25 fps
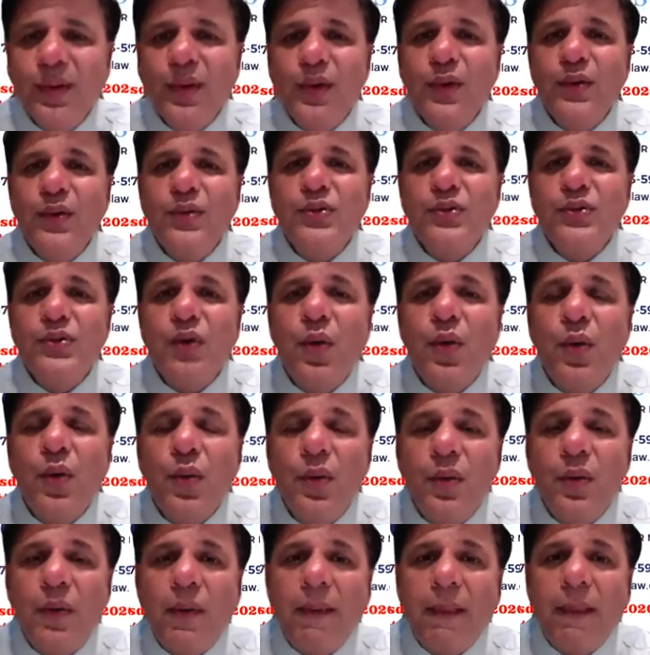So
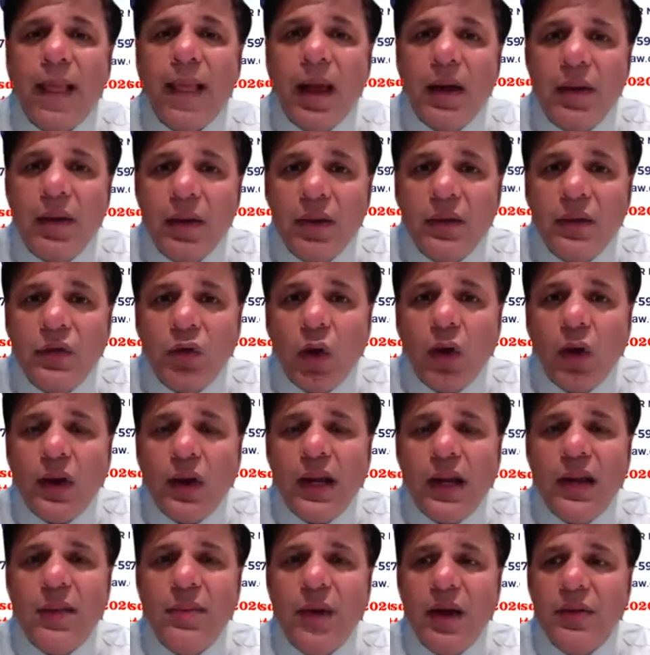talking
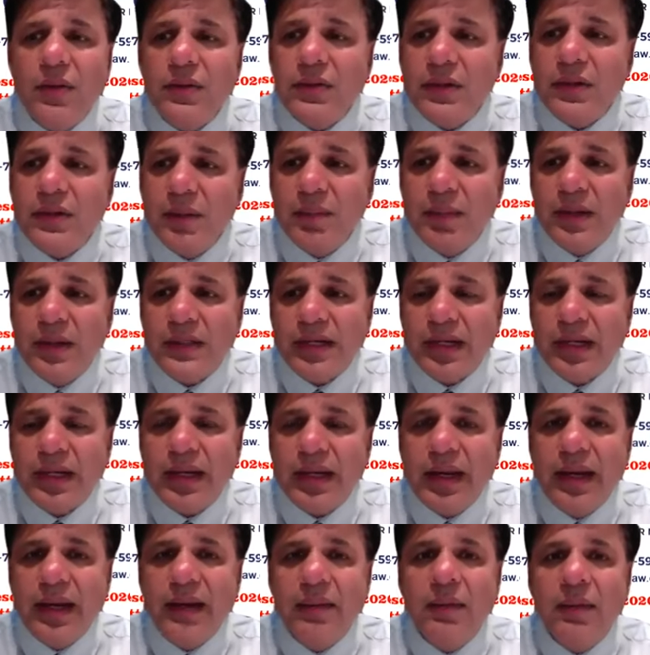about
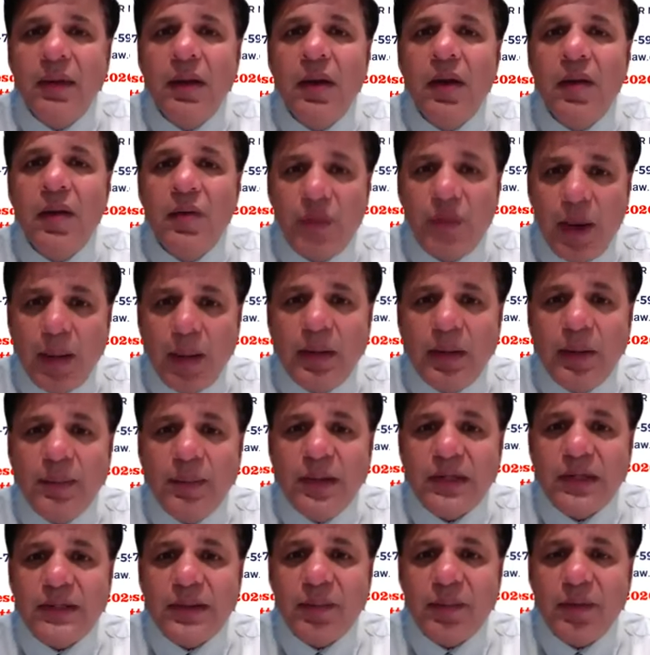basically
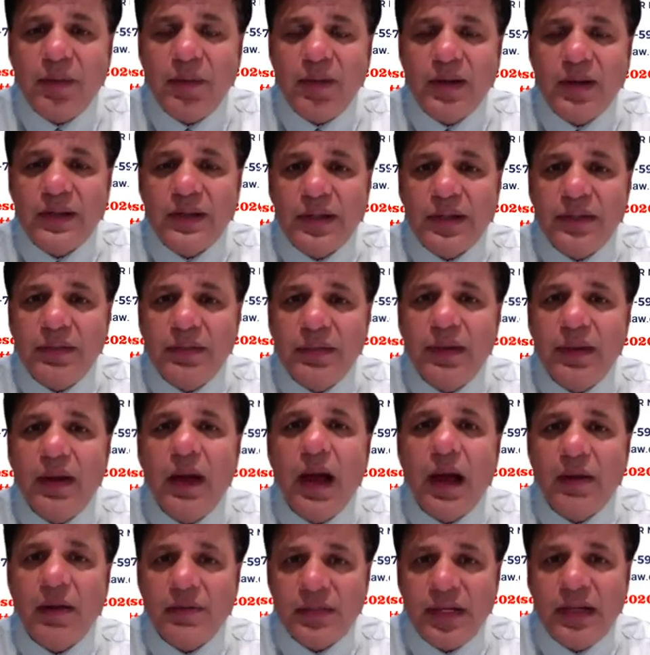family-based immigration,
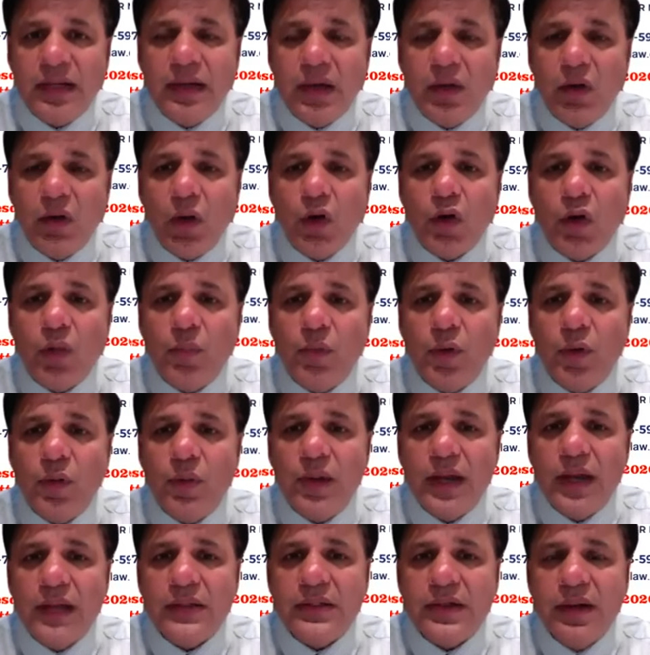I've seen a lot of
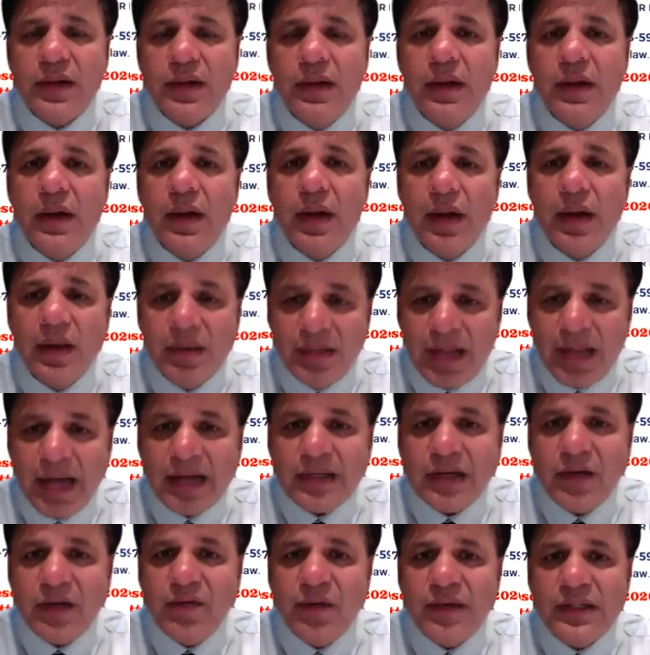progress.
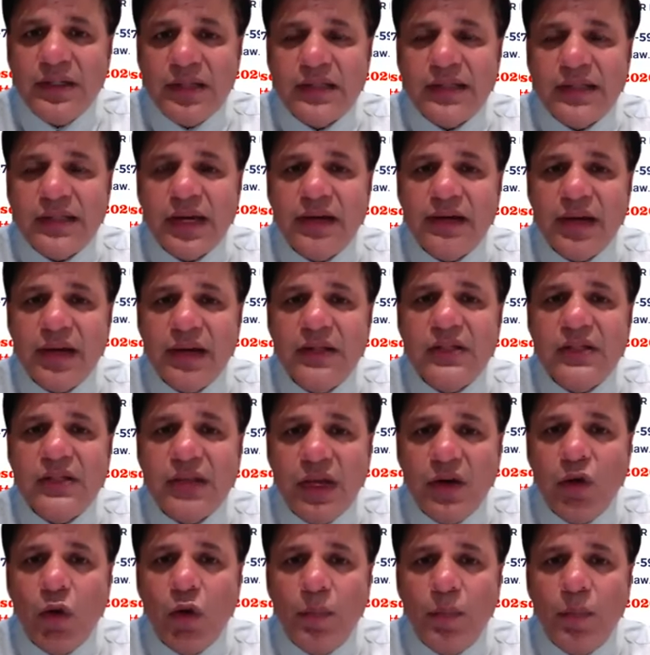National Visa Center is still
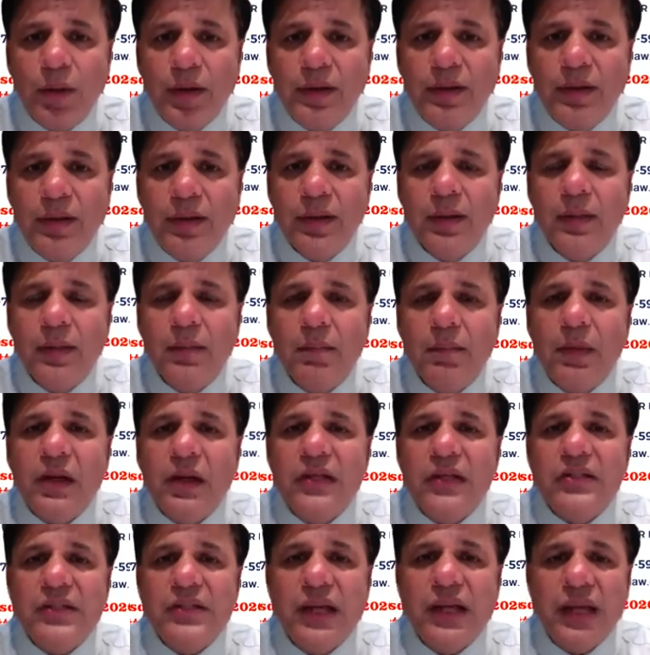open, but
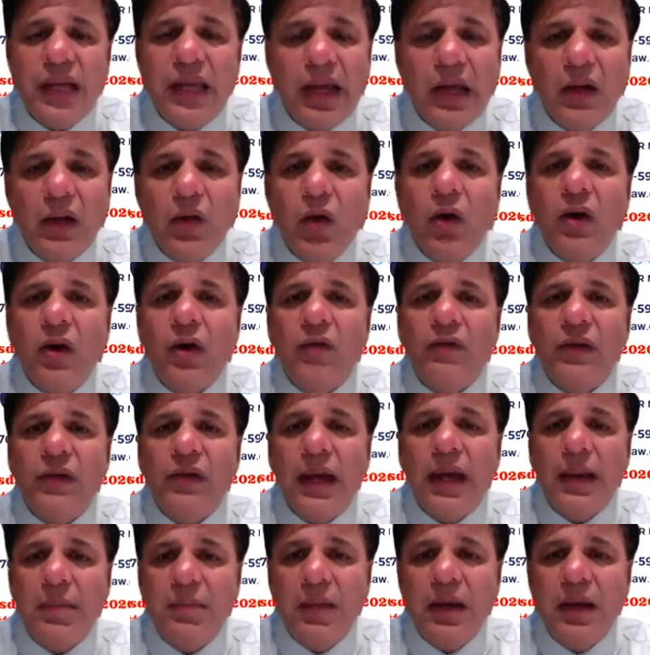it's taking a lot of
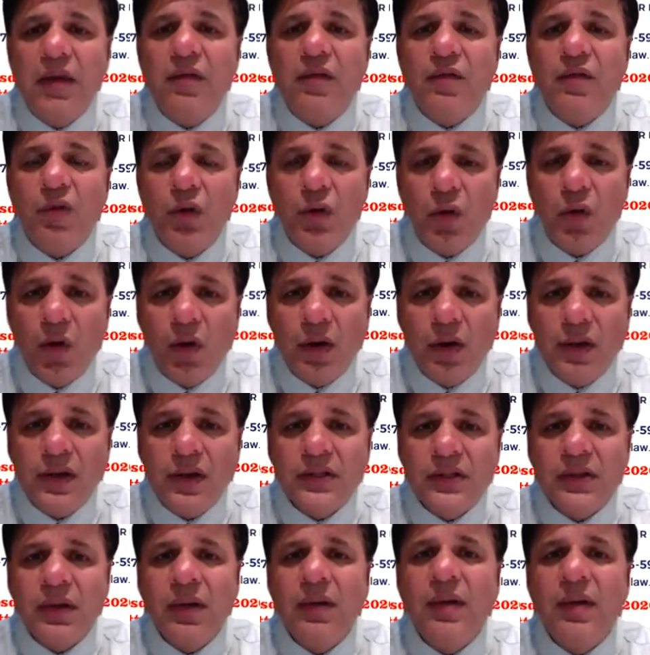time, even for
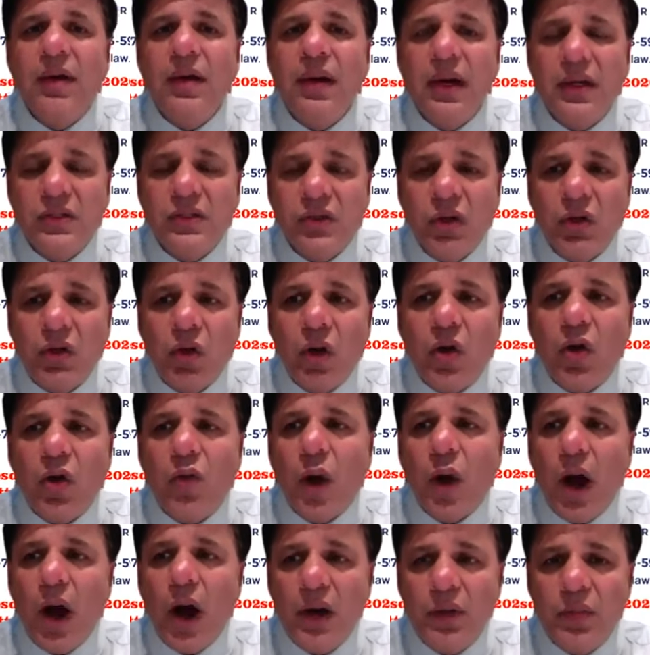lawyers. It's a lot of
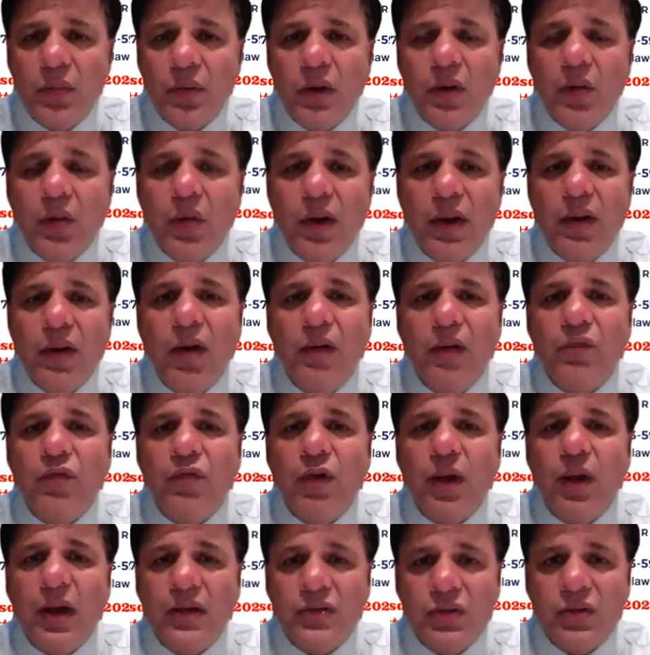hard work going on for
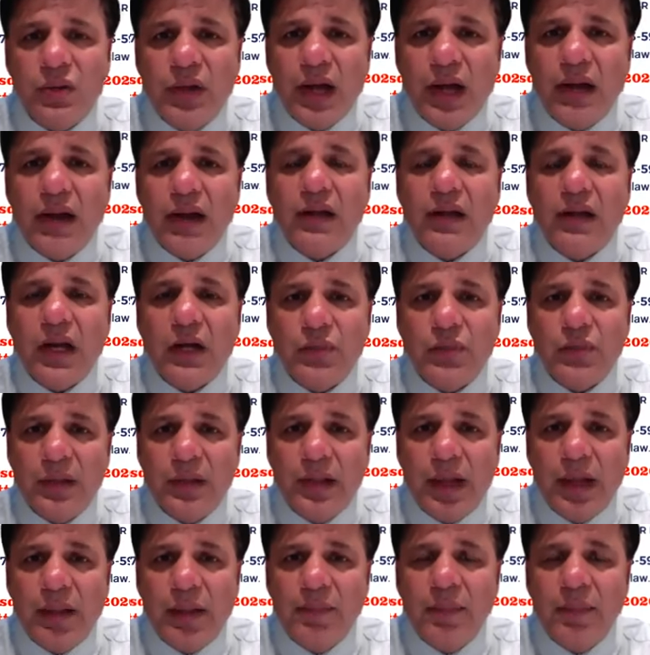us to get in touch with them